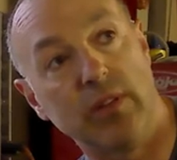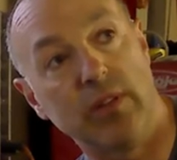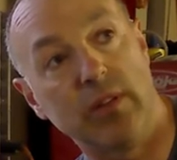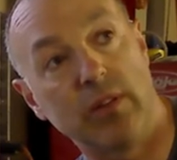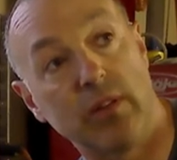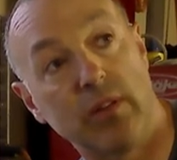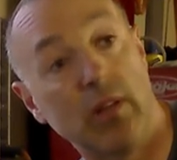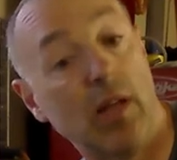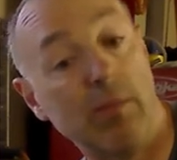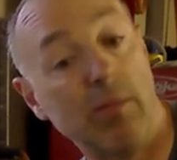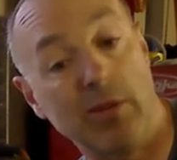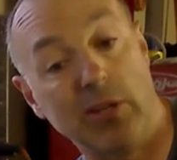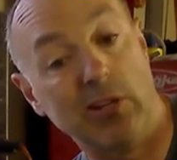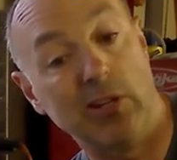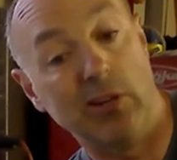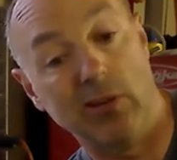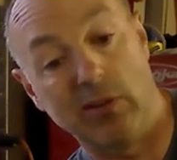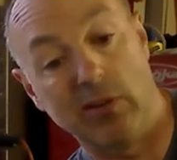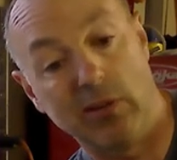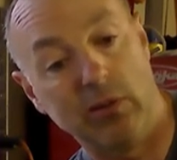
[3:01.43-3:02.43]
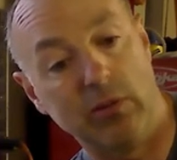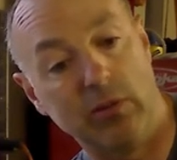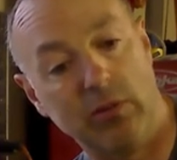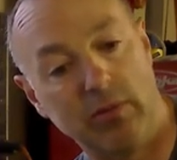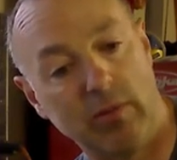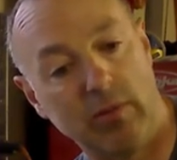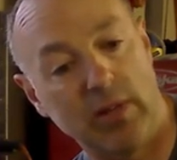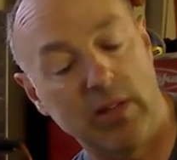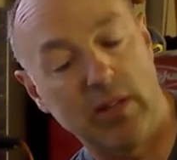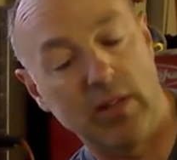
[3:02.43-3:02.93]
climbing gear because
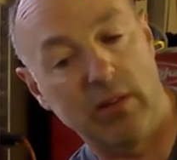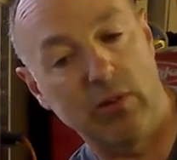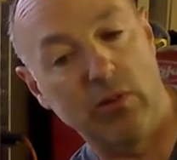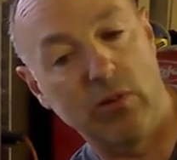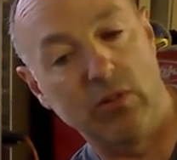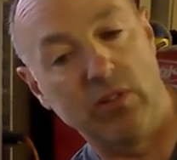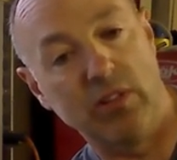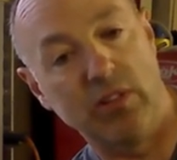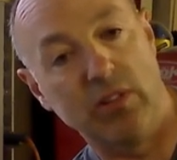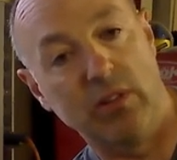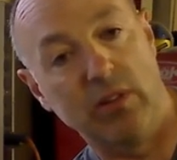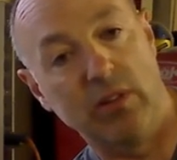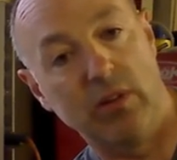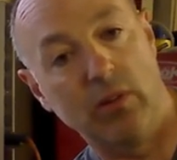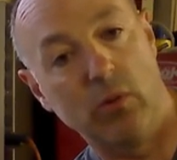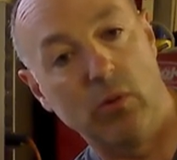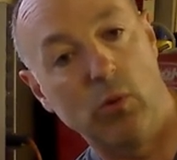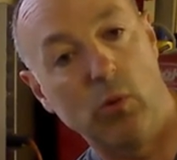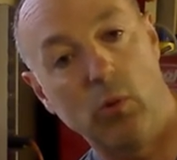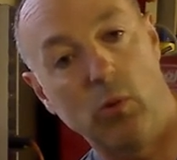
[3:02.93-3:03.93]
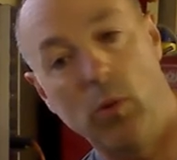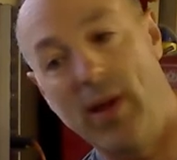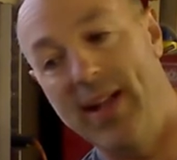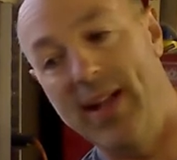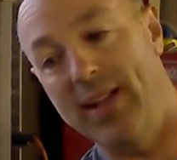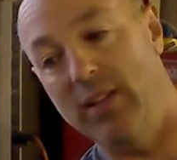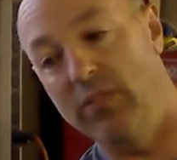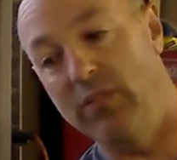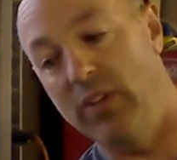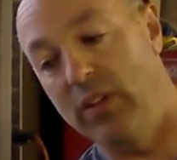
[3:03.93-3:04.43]
I got a good deal on a whole
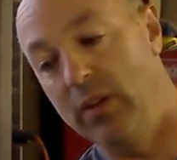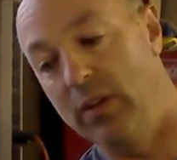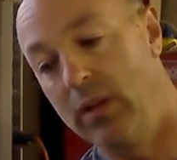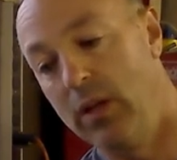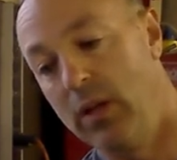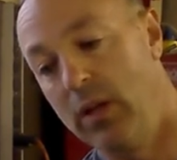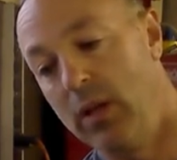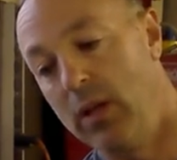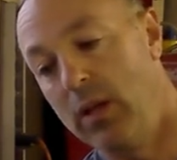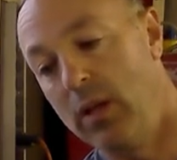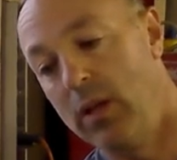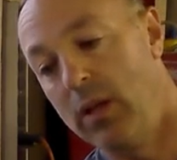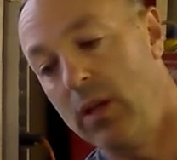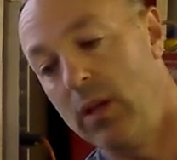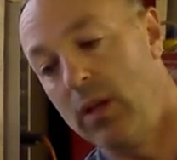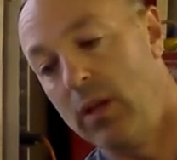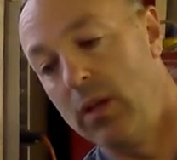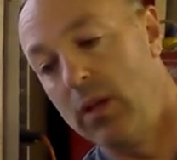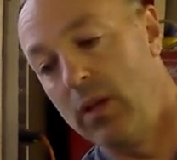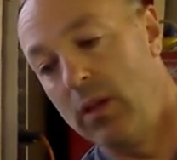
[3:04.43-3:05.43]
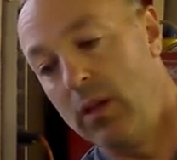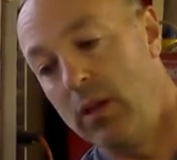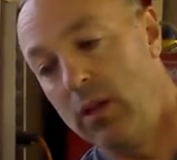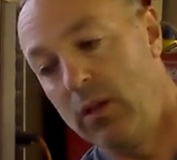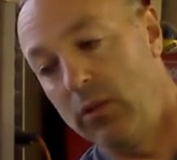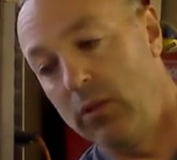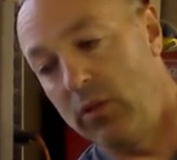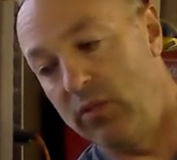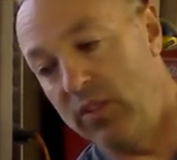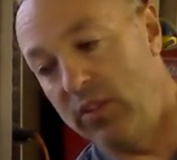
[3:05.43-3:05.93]
whack of it.
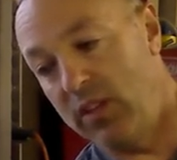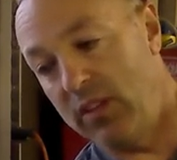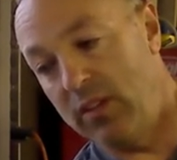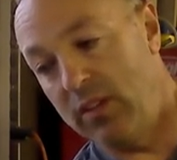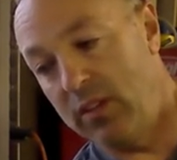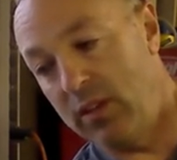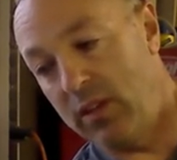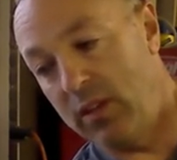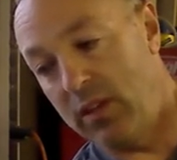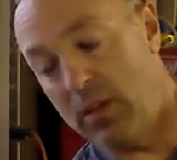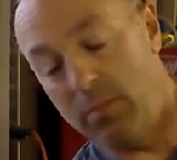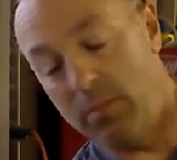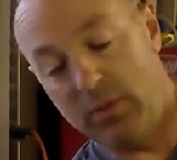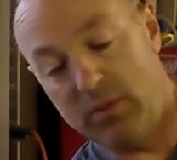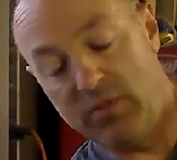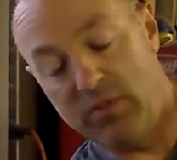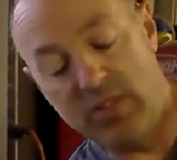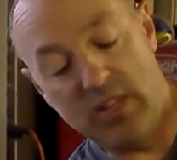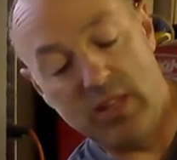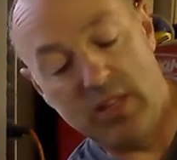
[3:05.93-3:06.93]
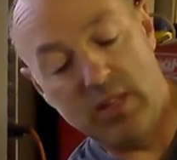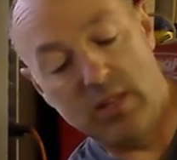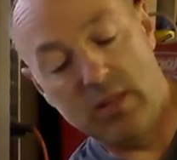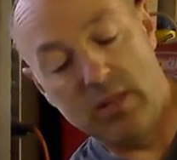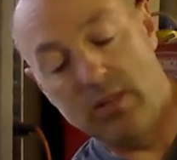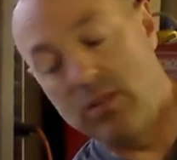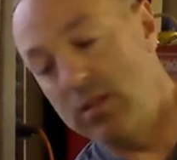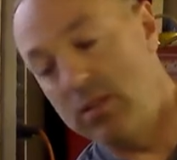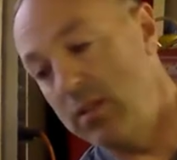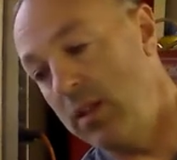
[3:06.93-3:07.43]
So I've got a couple of
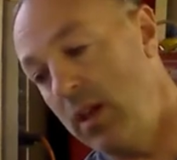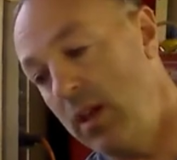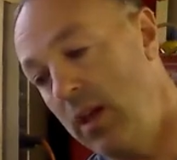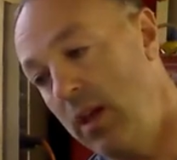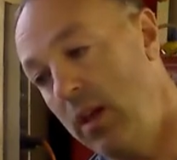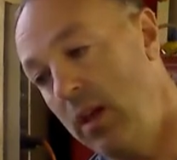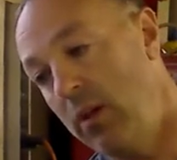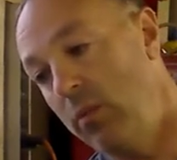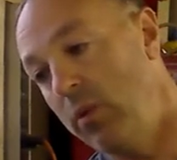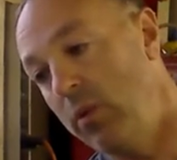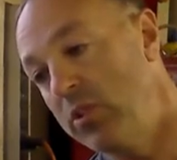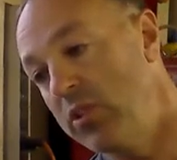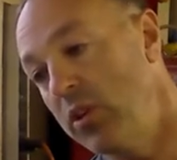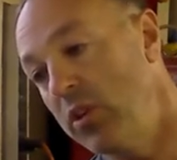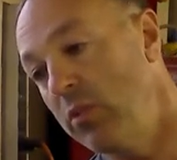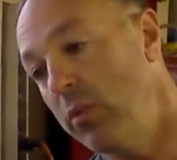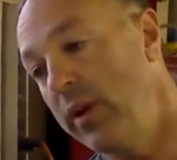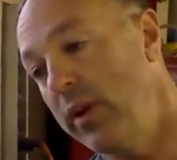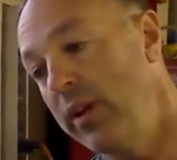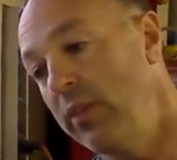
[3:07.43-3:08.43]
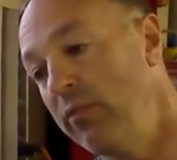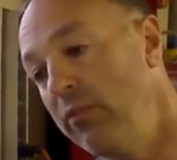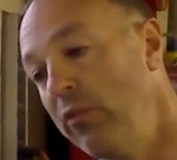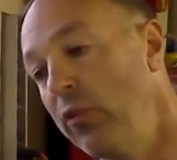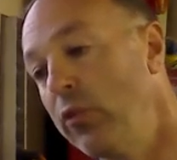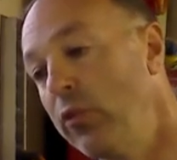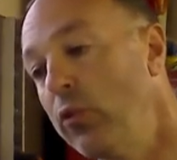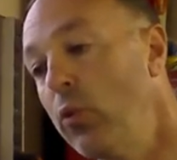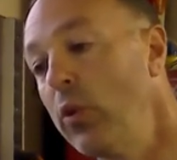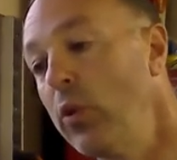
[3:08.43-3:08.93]
these, uh, which are rated
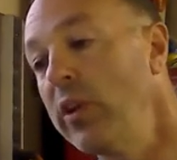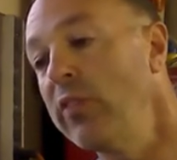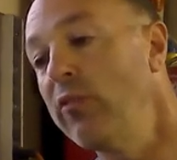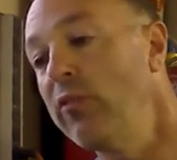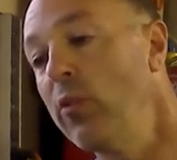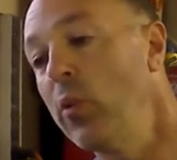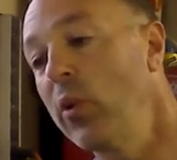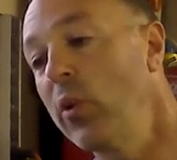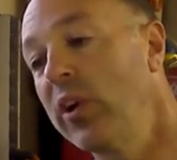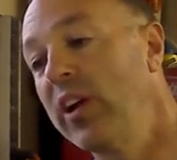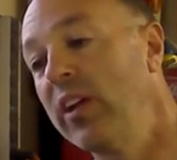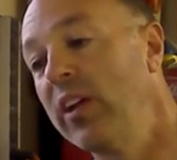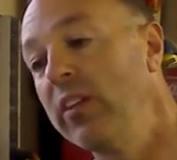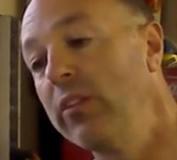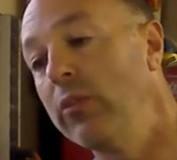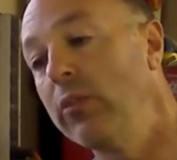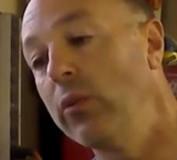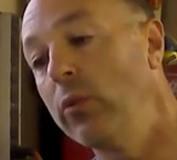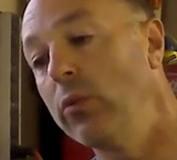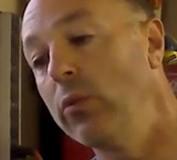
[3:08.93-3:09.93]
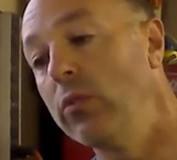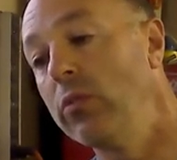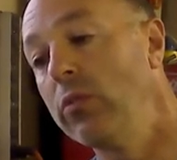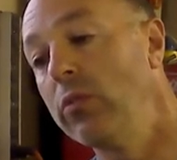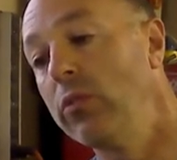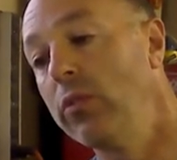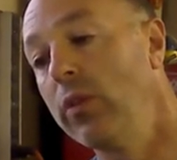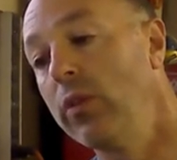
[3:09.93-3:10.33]
for twenty-four kilonewtons,